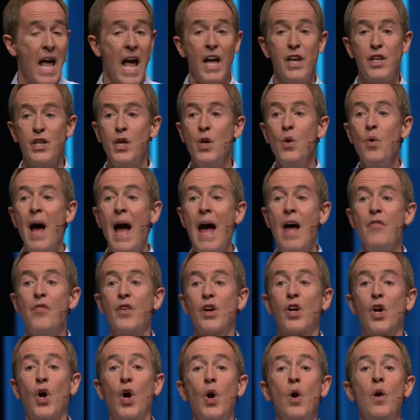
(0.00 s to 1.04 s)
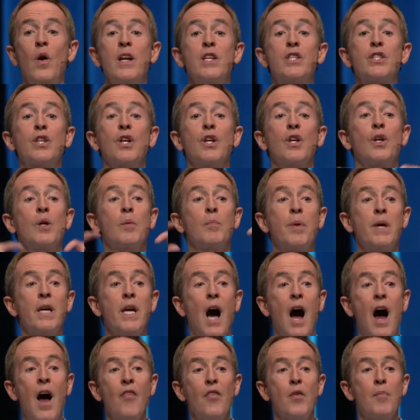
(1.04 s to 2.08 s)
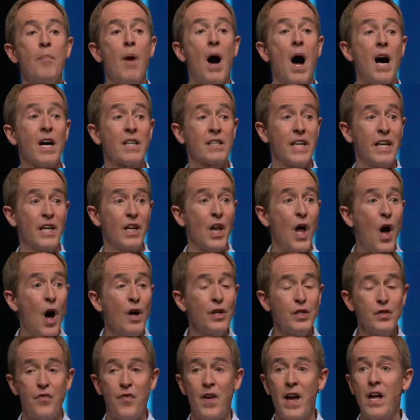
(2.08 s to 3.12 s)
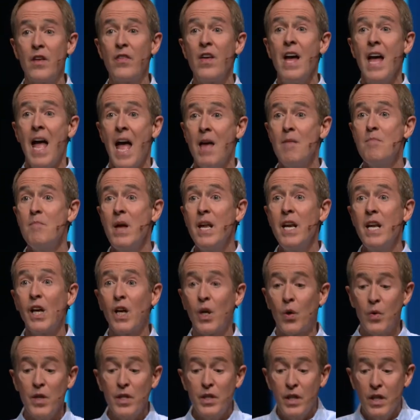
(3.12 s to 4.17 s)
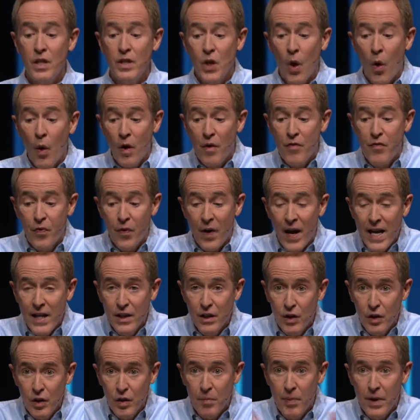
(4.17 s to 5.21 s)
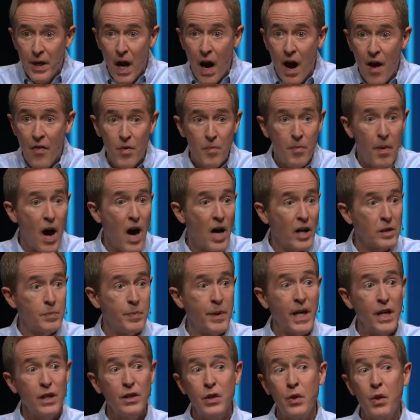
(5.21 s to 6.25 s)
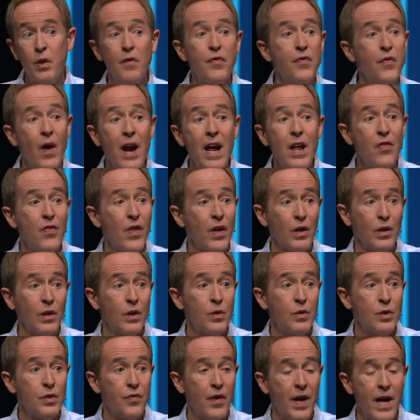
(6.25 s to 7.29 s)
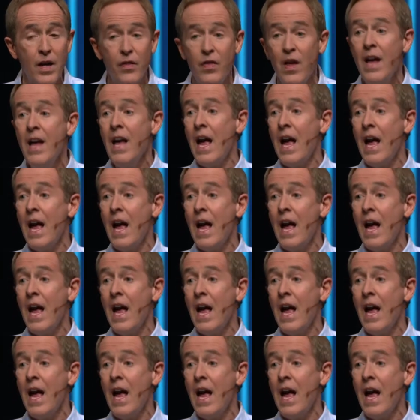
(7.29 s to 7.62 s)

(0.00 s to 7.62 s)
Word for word: And you had the courage to look beyond the box and lost faith, and many Christians are afraid to look beyond the box because they're afraid they'll lose faith.